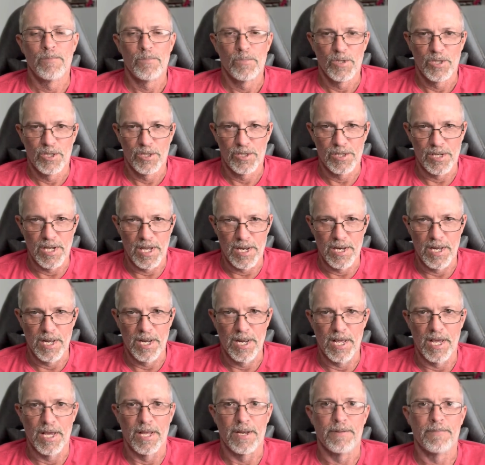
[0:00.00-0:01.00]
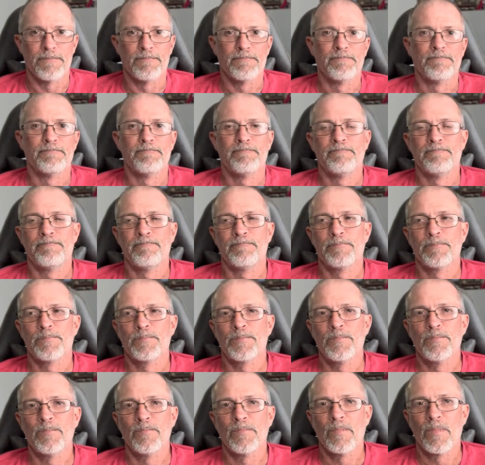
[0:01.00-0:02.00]
Send it in.
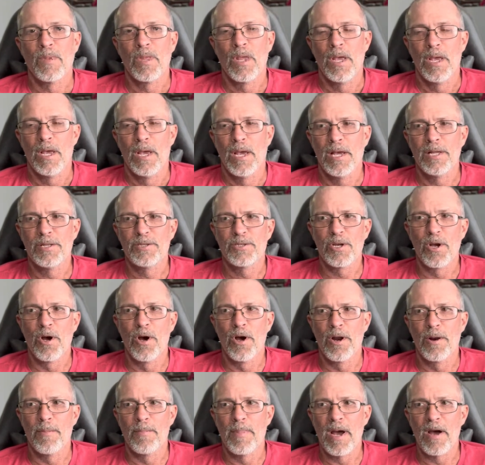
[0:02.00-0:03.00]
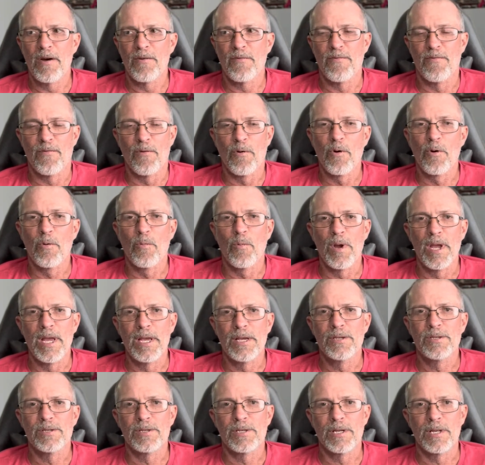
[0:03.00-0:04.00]
It's gone about 4
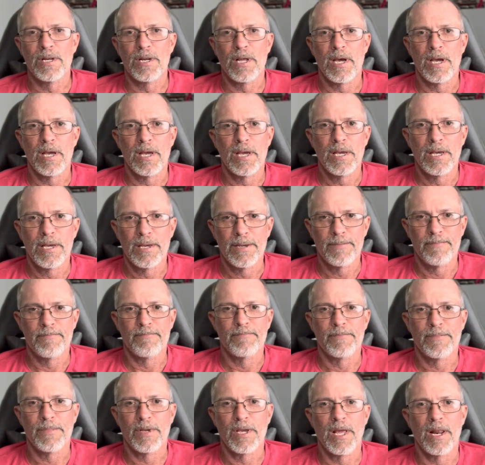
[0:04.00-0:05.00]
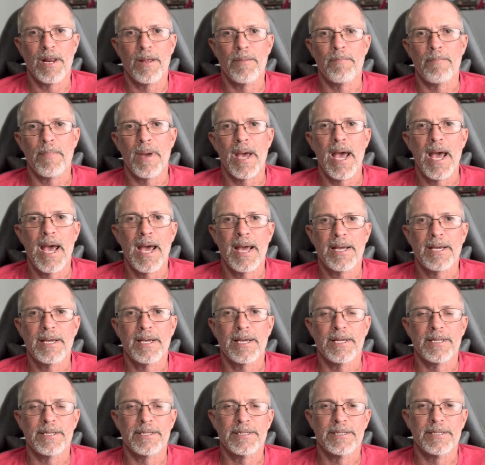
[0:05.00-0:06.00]
weeks and I get it back
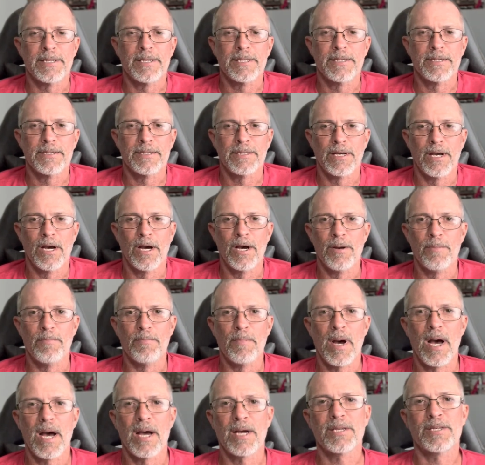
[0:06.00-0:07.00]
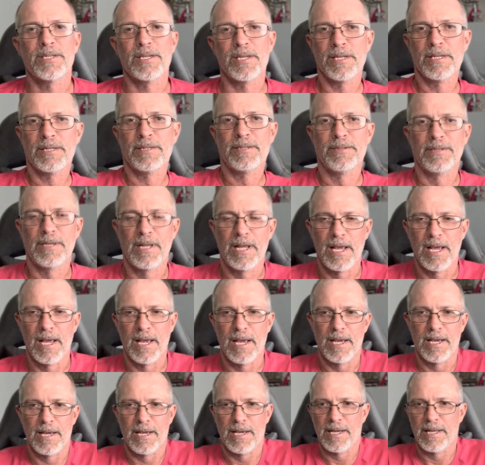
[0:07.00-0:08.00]
and unbox it.
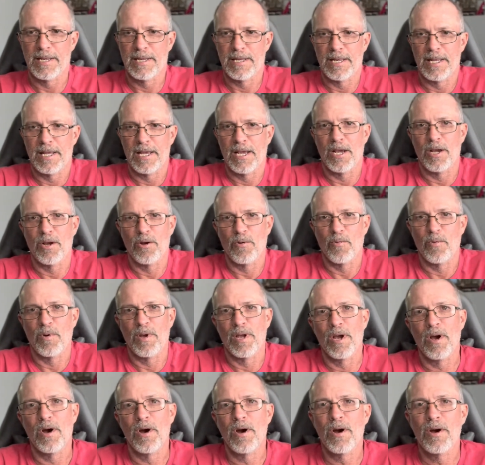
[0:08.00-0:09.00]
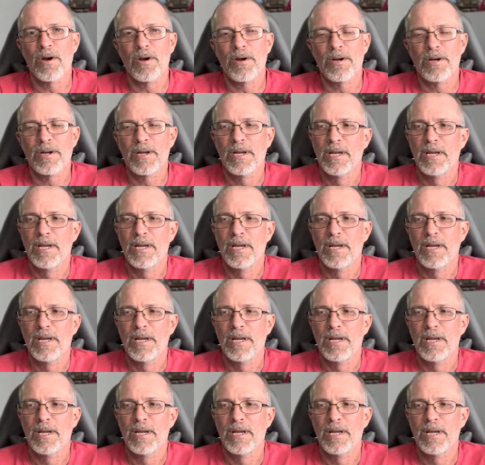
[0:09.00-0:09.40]
And here we are.